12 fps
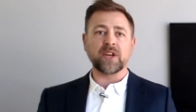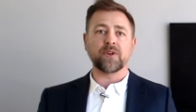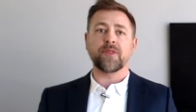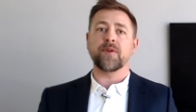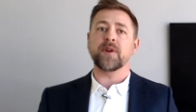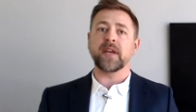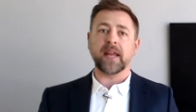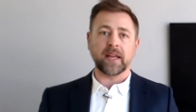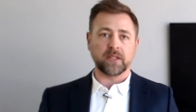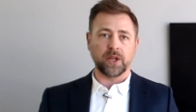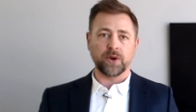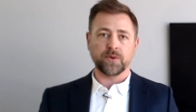or 30 day
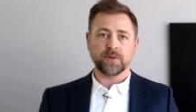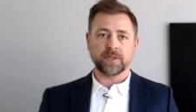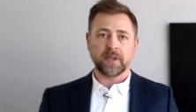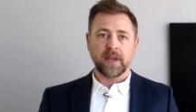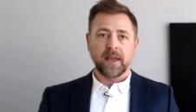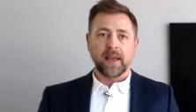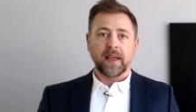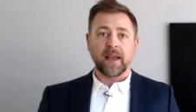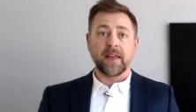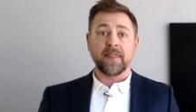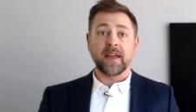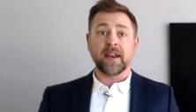close
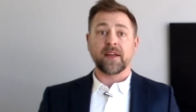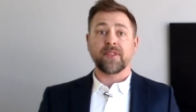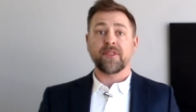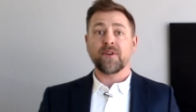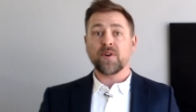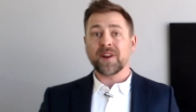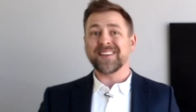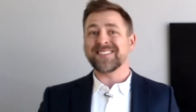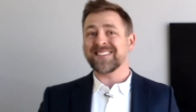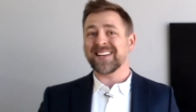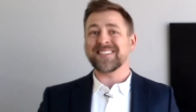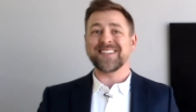and then a 30,
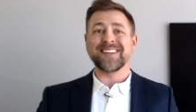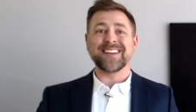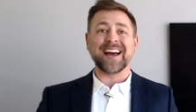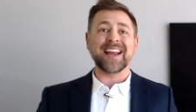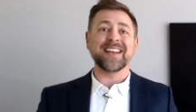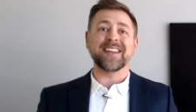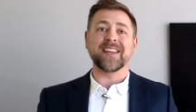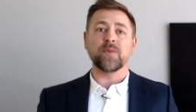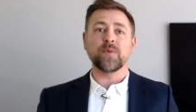60, 90.